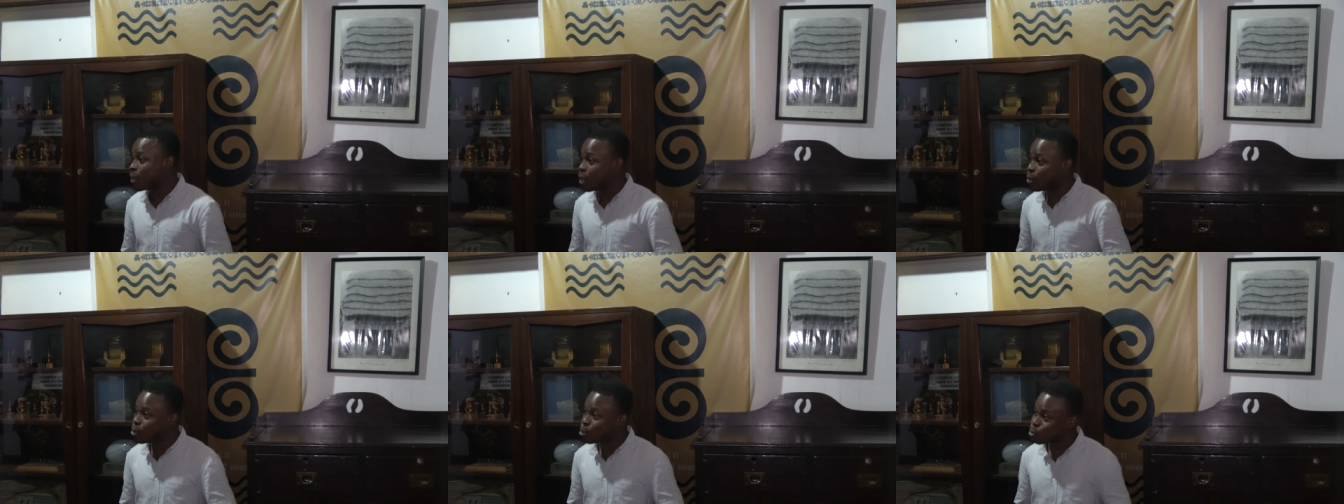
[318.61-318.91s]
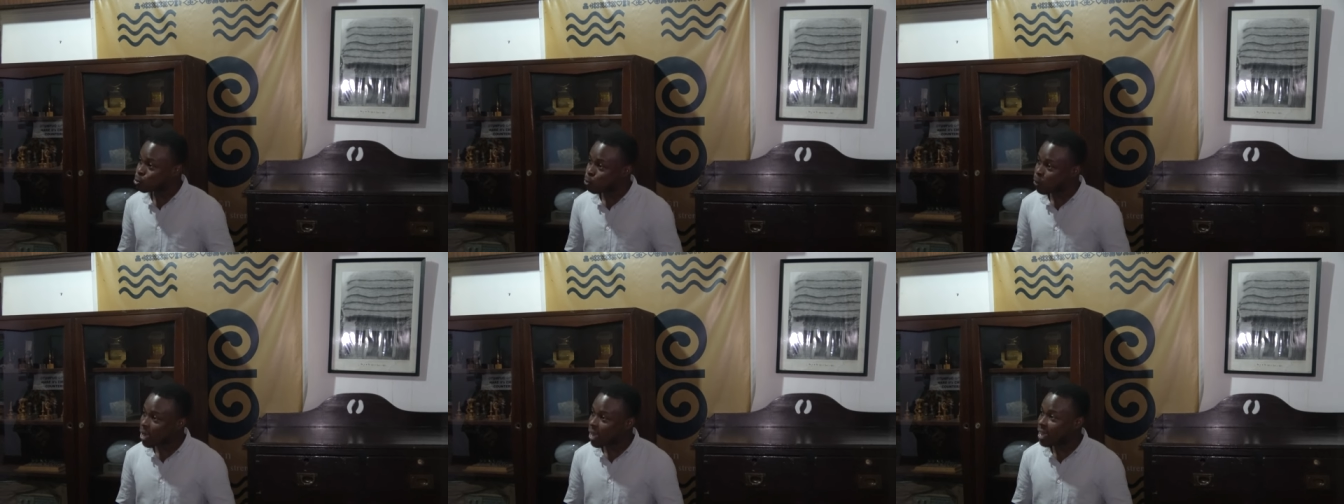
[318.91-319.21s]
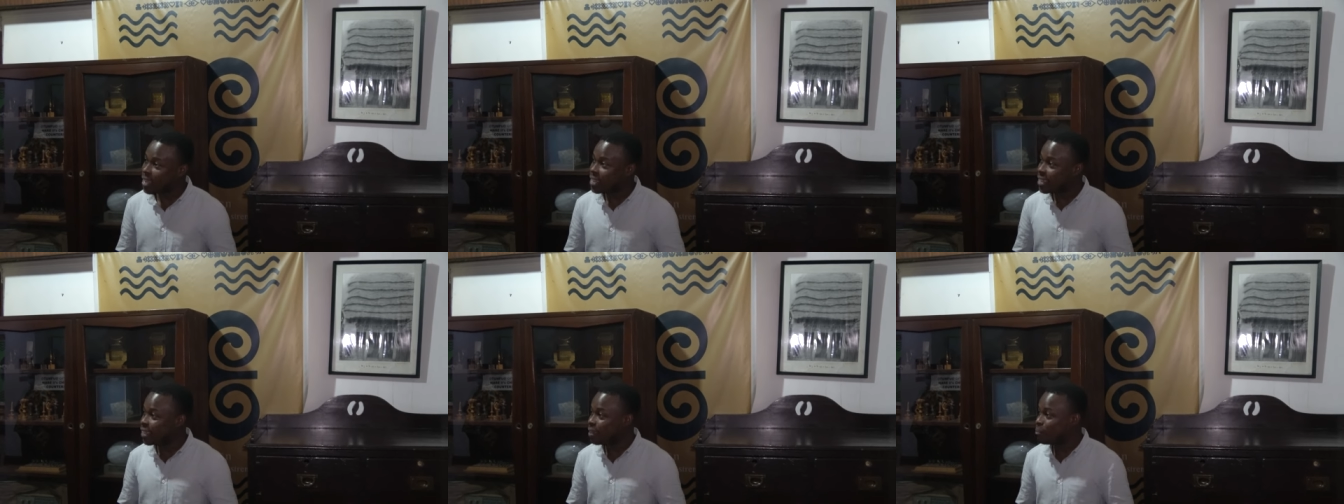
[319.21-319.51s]
That was
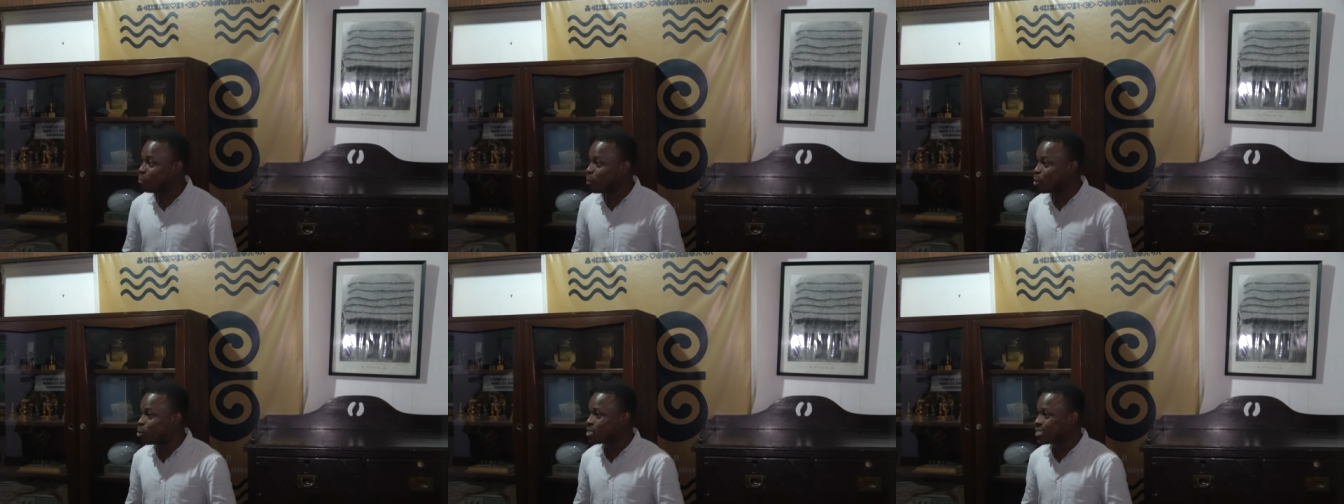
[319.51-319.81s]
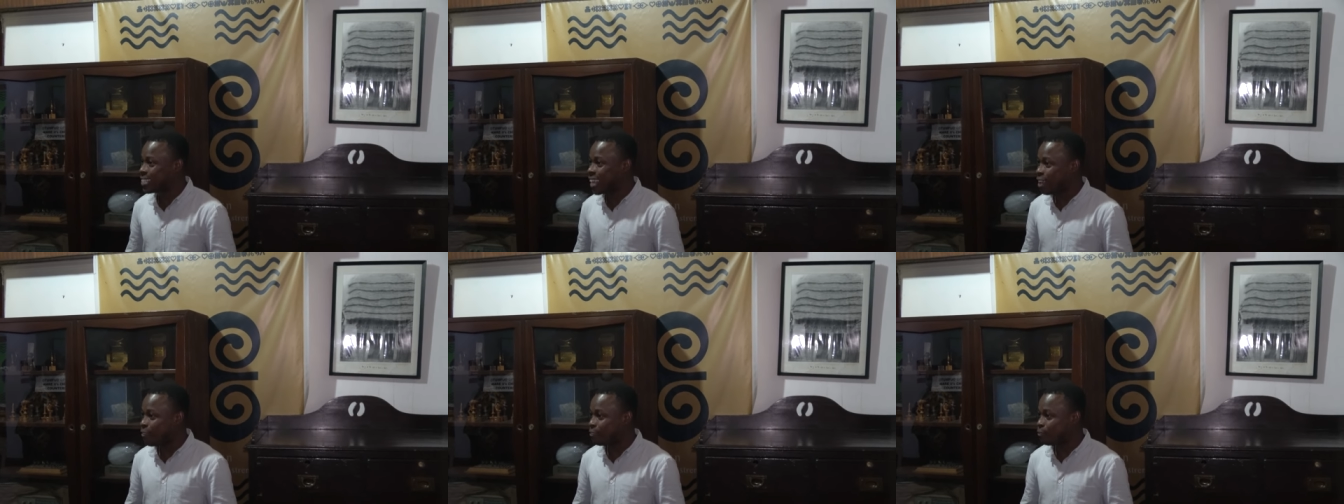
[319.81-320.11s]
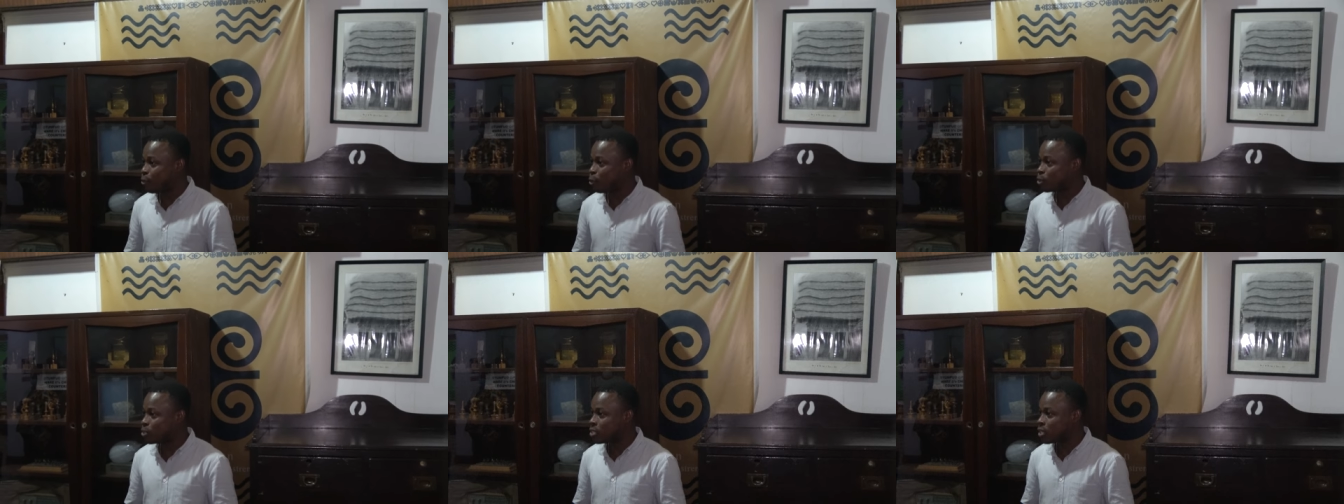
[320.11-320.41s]
where they built that
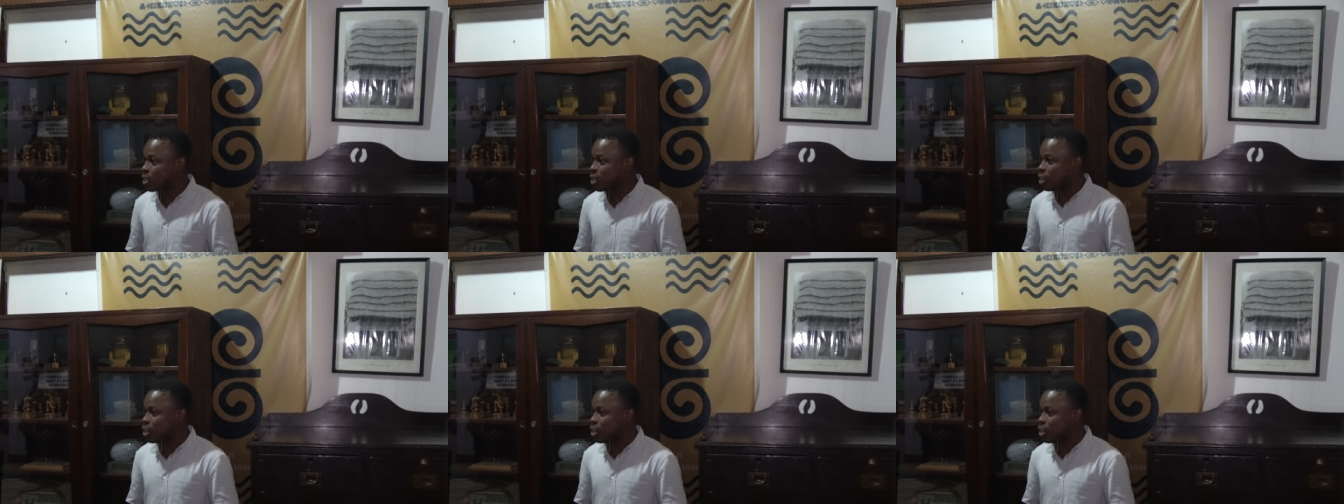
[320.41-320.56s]
fort.